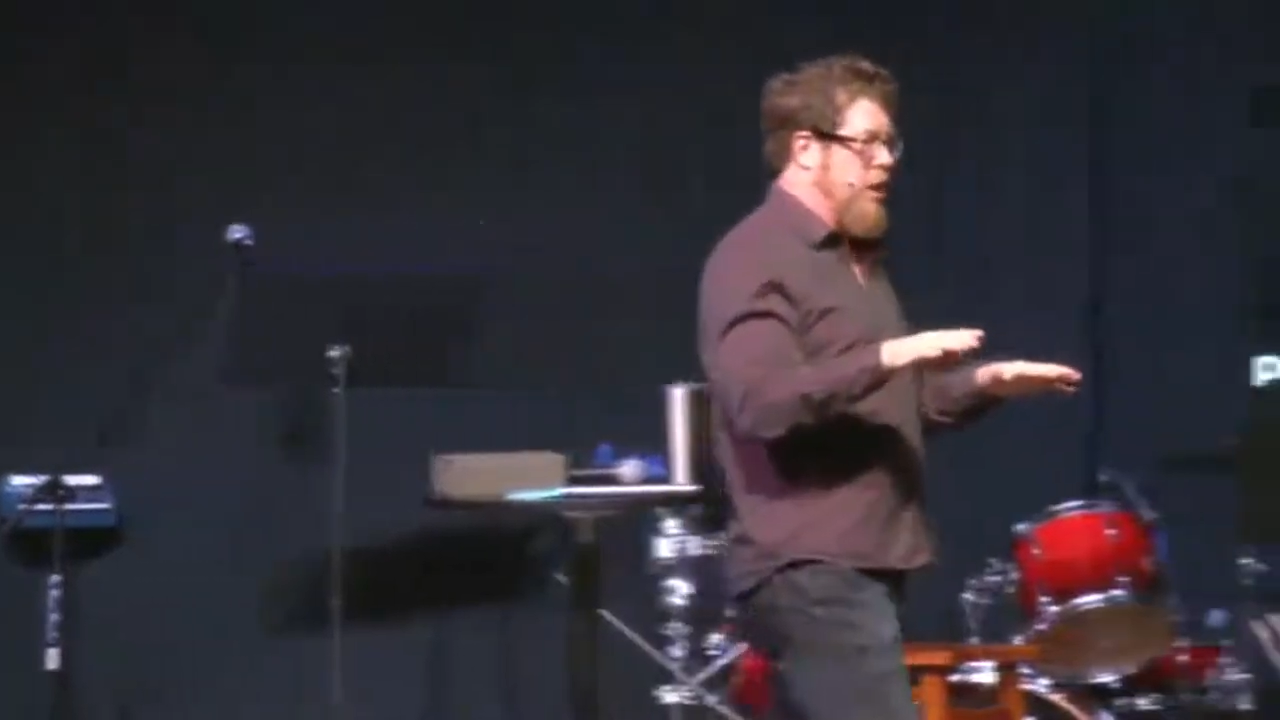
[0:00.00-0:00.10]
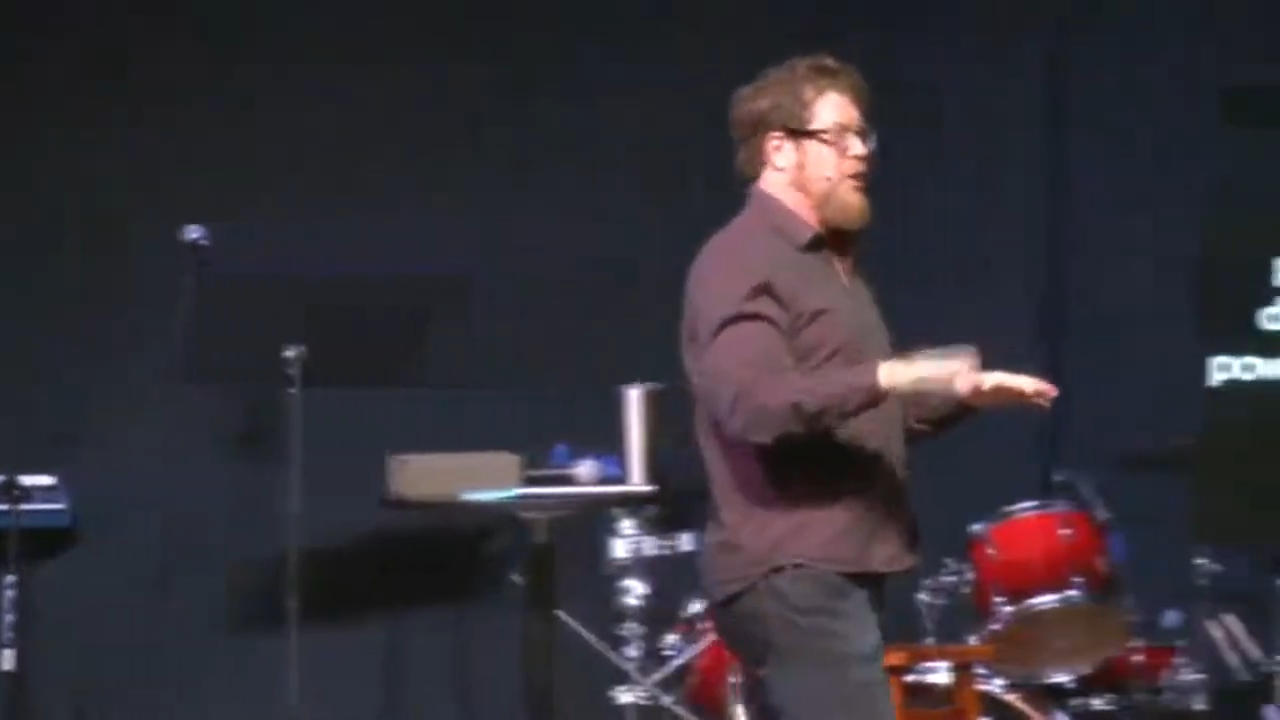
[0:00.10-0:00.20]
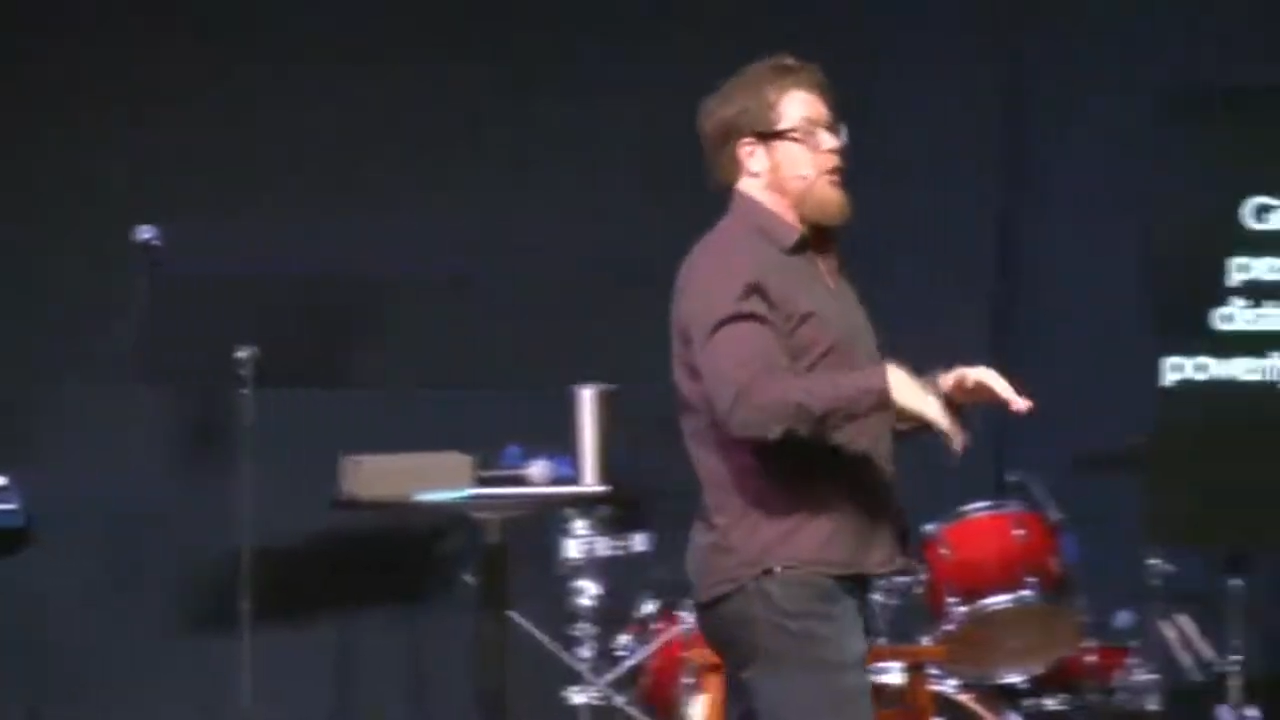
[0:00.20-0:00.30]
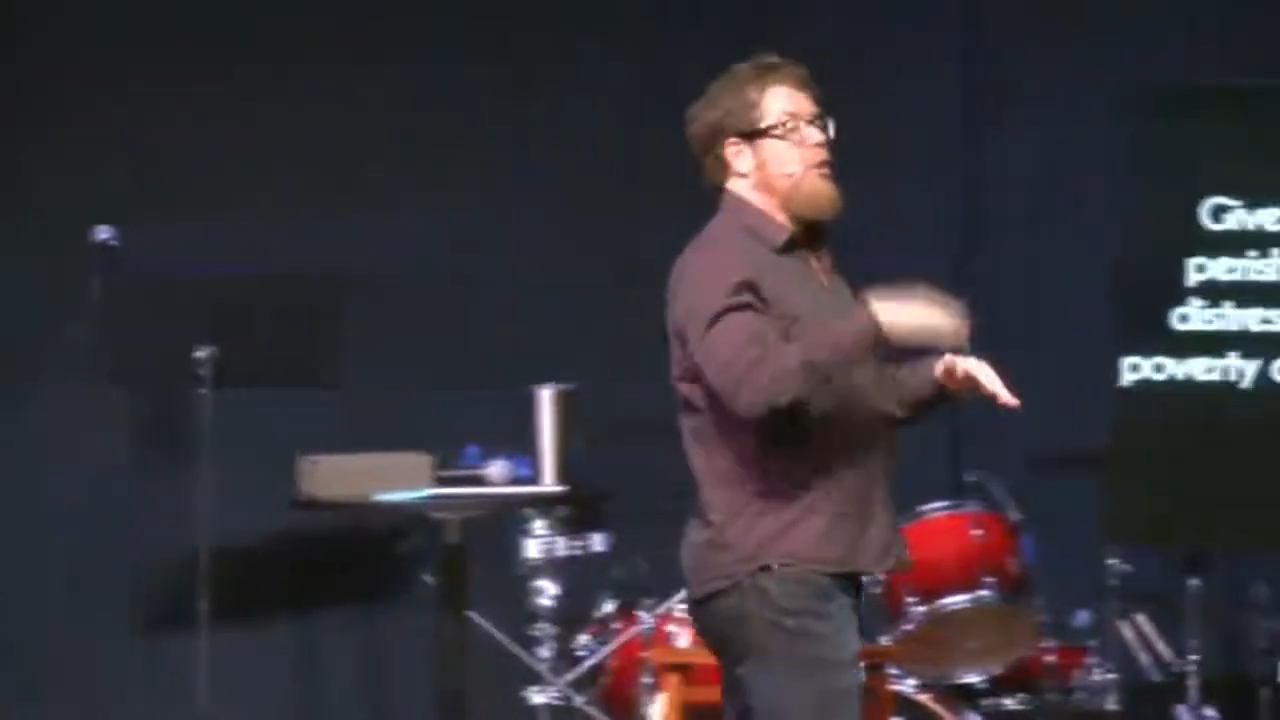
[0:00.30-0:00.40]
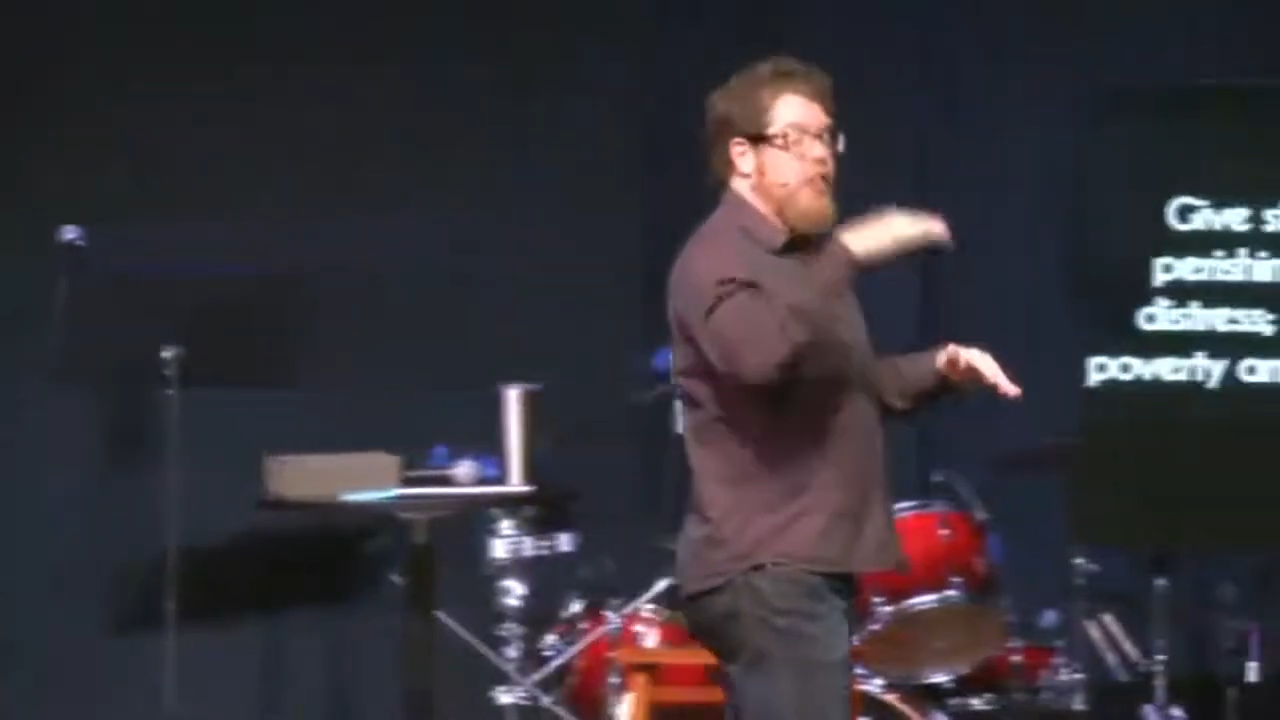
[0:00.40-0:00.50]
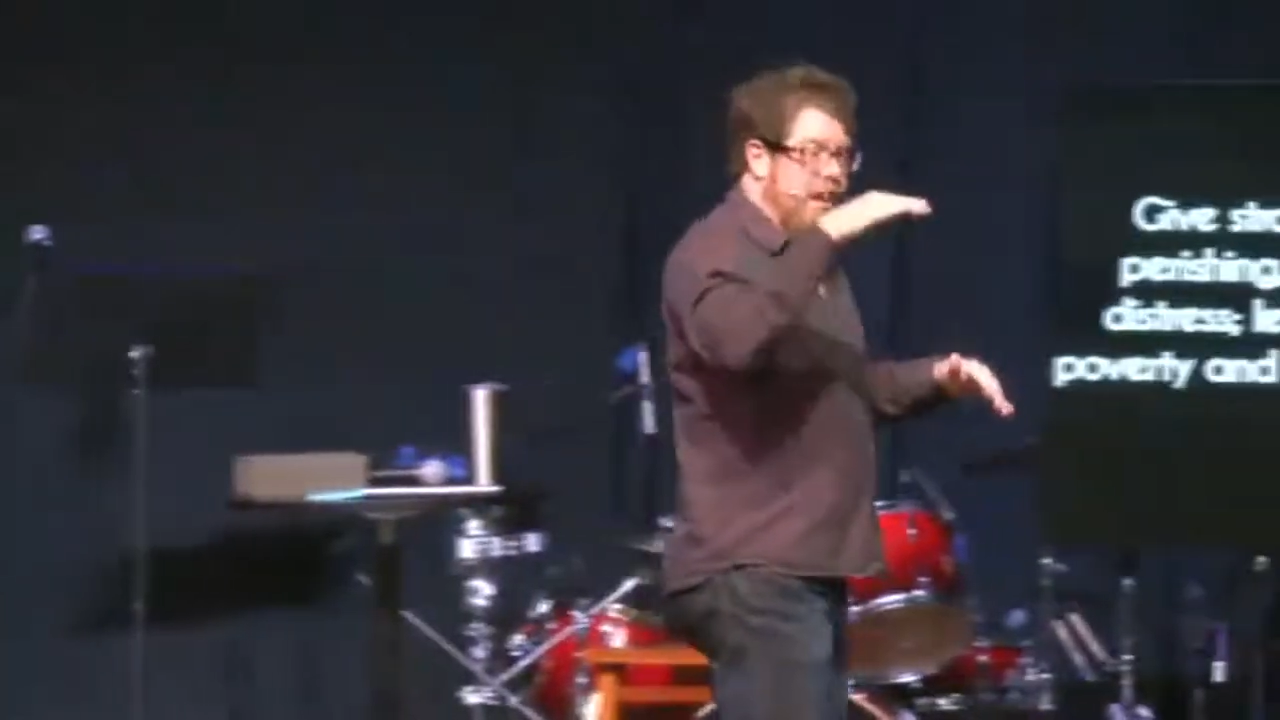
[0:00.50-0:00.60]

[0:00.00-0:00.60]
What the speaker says: so that the